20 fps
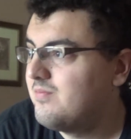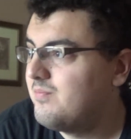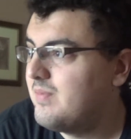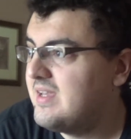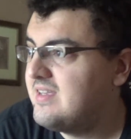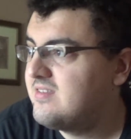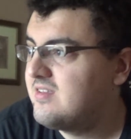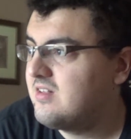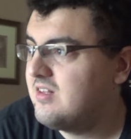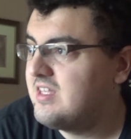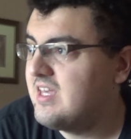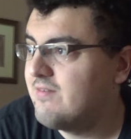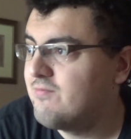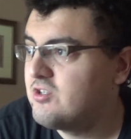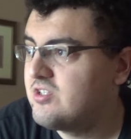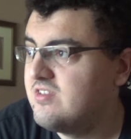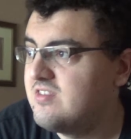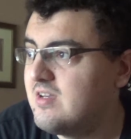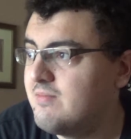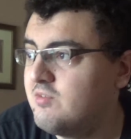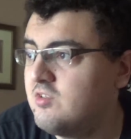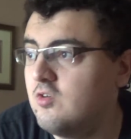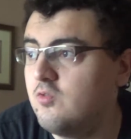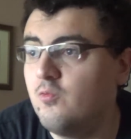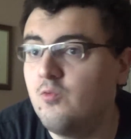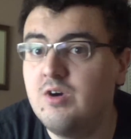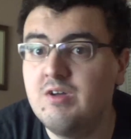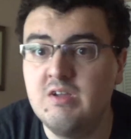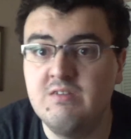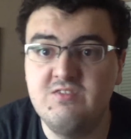basically ever since
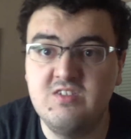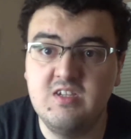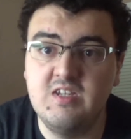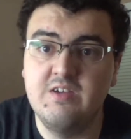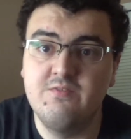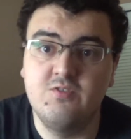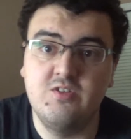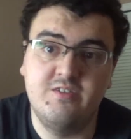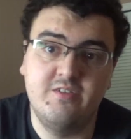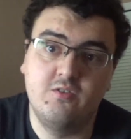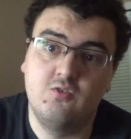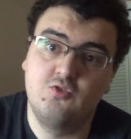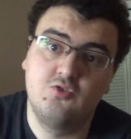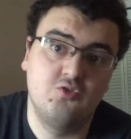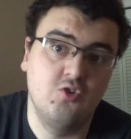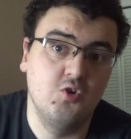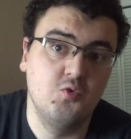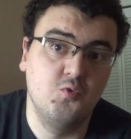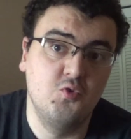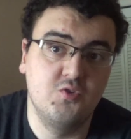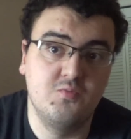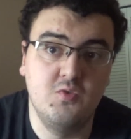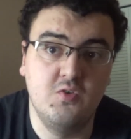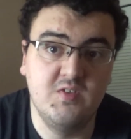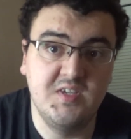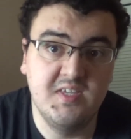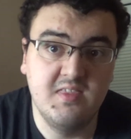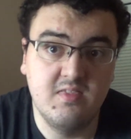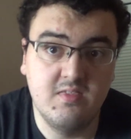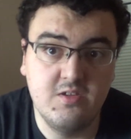Episode 1, I've seen every single Star Wars
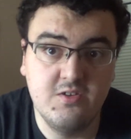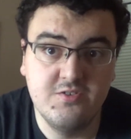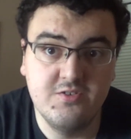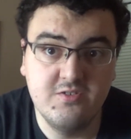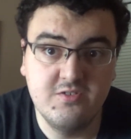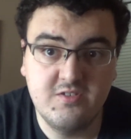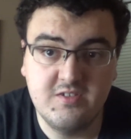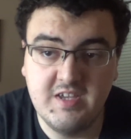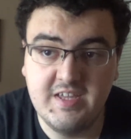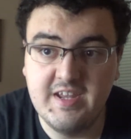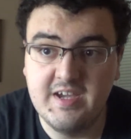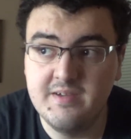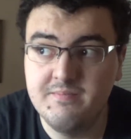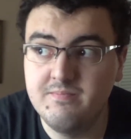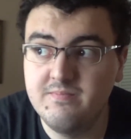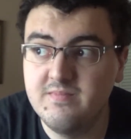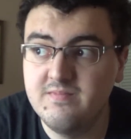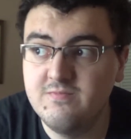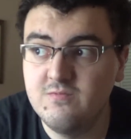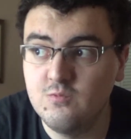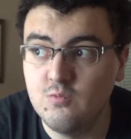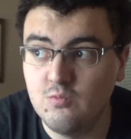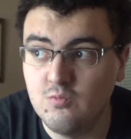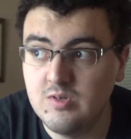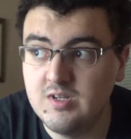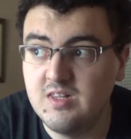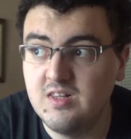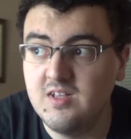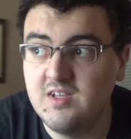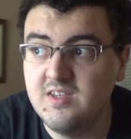movie in theaters, and I'm
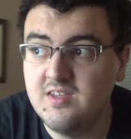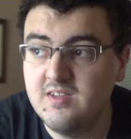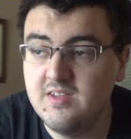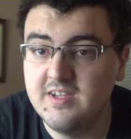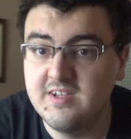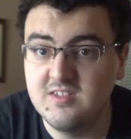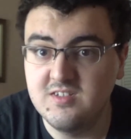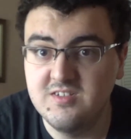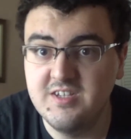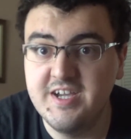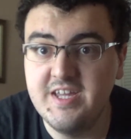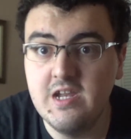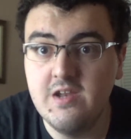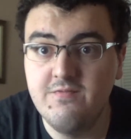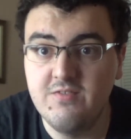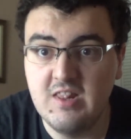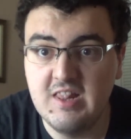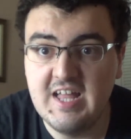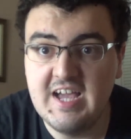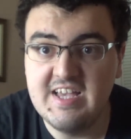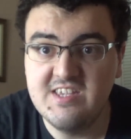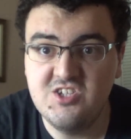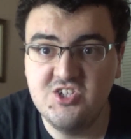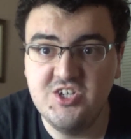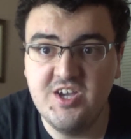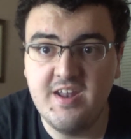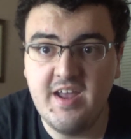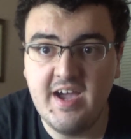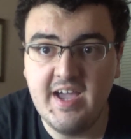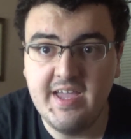really excited for The Last
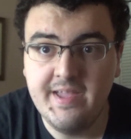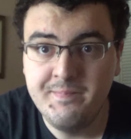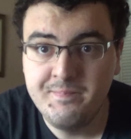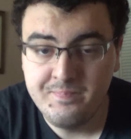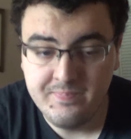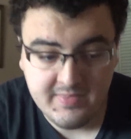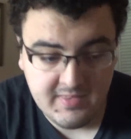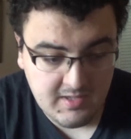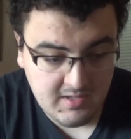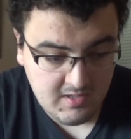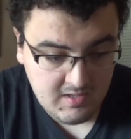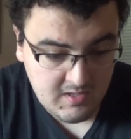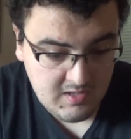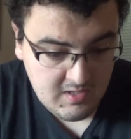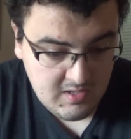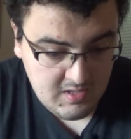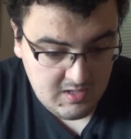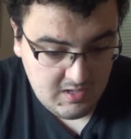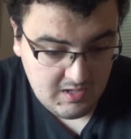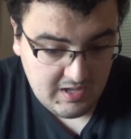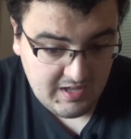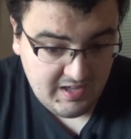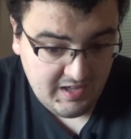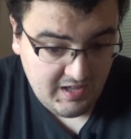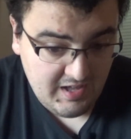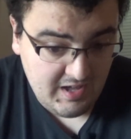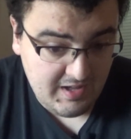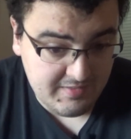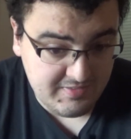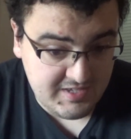Jedi.
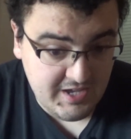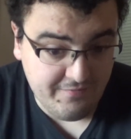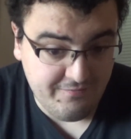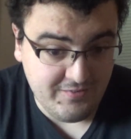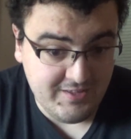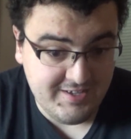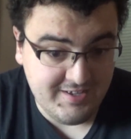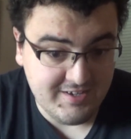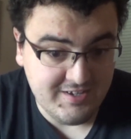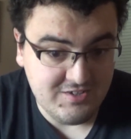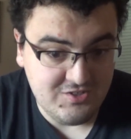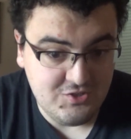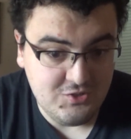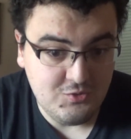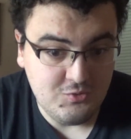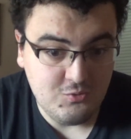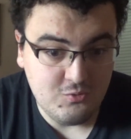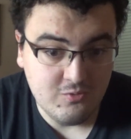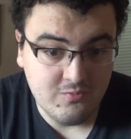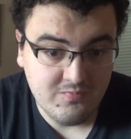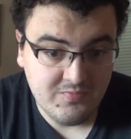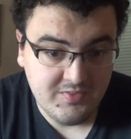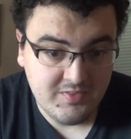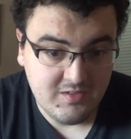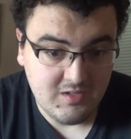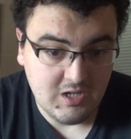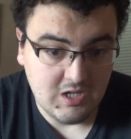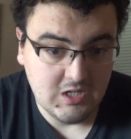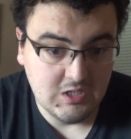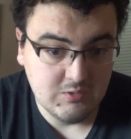Definitely gonna do
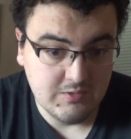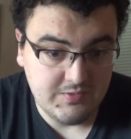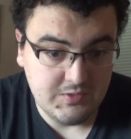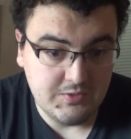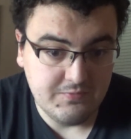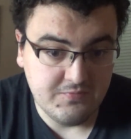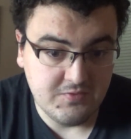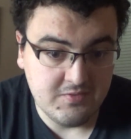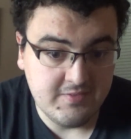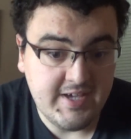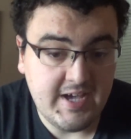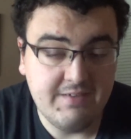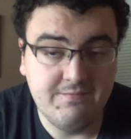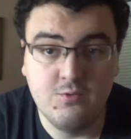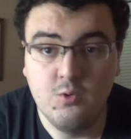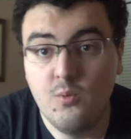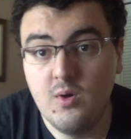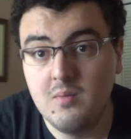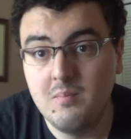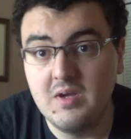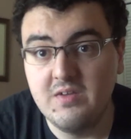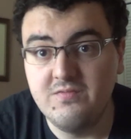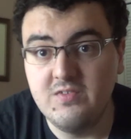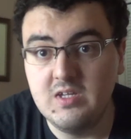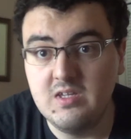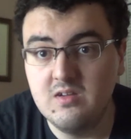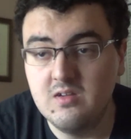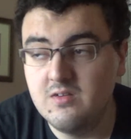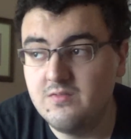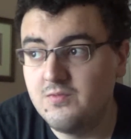a review for that for one of my
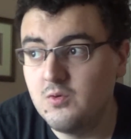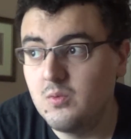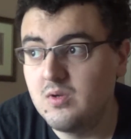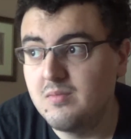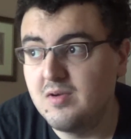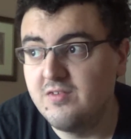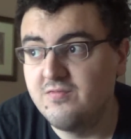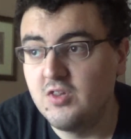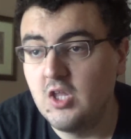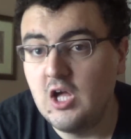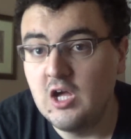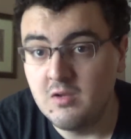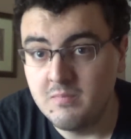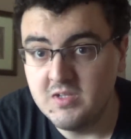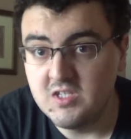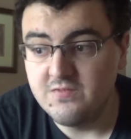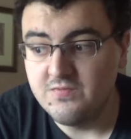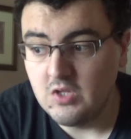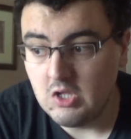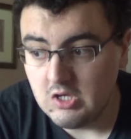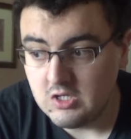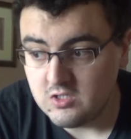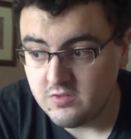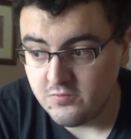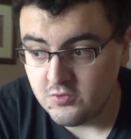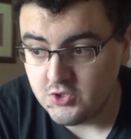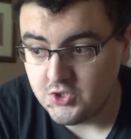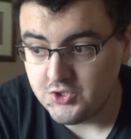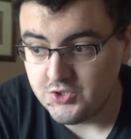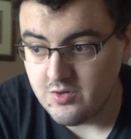Vlogmas vlogs
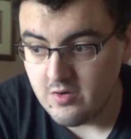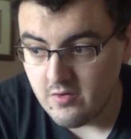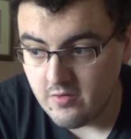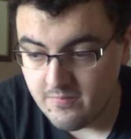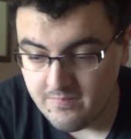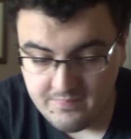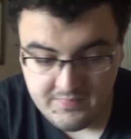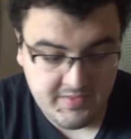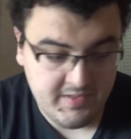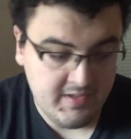for sure.